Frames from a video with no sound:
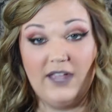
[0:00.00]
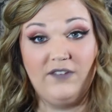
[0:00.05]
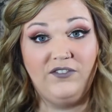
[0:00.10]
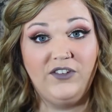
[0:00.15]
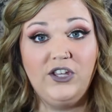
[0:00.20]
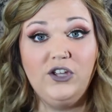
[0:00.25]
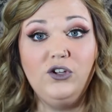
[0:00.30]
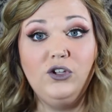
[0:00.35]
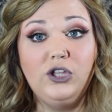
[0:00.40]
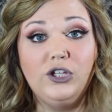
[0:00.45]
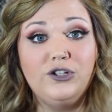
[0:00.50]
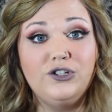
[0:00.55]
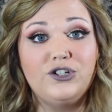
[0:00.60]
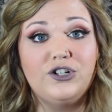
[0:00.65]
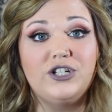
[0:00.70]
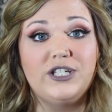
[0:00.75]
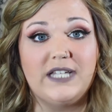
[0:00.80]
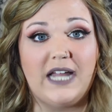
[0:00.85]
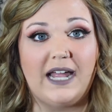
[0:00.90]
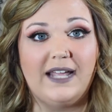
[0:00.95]
If you lose
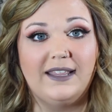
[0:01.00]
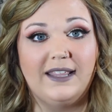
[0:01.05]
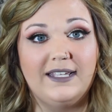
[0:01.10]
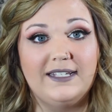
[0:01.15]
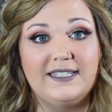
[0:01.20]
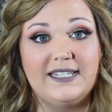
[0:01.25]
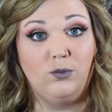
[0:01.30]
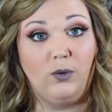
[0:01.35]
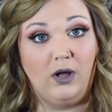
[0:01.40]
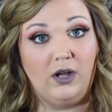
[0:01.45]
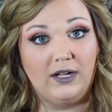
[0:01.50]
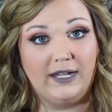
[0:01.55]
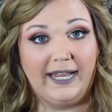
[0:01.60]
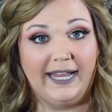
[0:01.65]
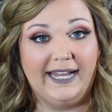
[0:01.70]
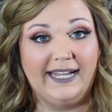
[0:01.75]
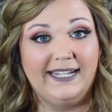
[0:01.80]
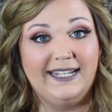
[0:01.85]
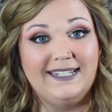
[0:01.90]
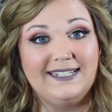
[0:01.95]
your stylist, walk
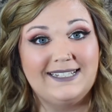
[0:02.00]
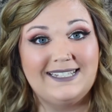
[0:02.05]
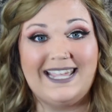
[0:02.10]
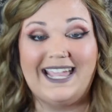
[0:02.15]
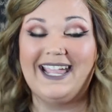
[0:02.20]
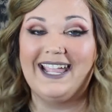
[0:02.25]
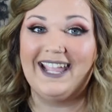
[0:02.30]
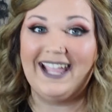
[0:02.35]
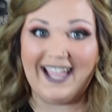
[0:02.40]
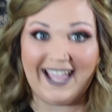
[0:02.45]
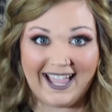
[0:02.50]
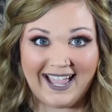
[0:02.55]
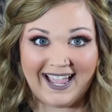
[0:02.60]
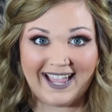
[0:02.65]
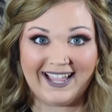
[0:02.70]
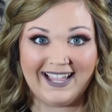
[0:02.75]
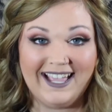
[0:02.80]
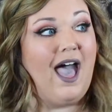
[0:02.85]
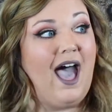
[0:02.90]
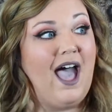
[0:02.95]
in and say, hey,